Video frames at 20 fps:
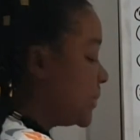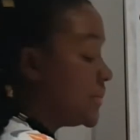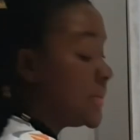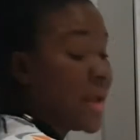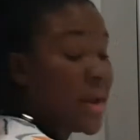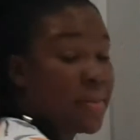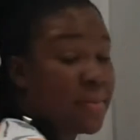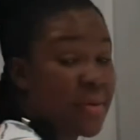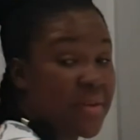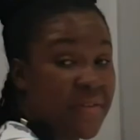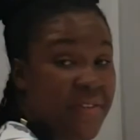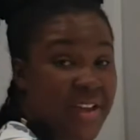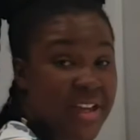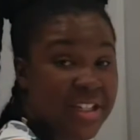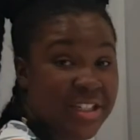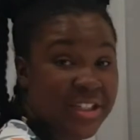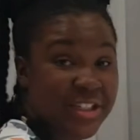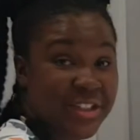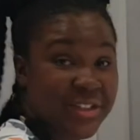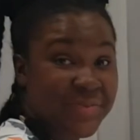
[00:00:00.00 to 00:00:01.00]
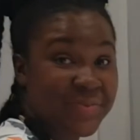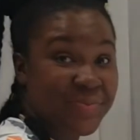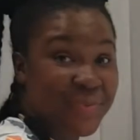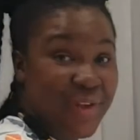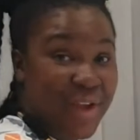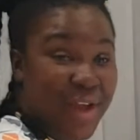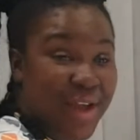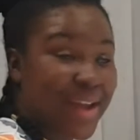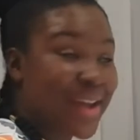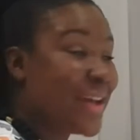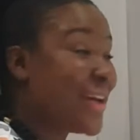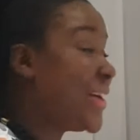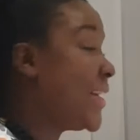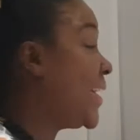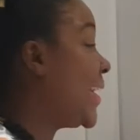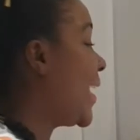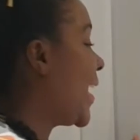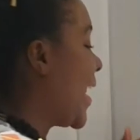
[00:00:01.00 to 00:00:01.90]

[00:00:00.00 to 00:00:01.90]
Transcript: abbreviation, good,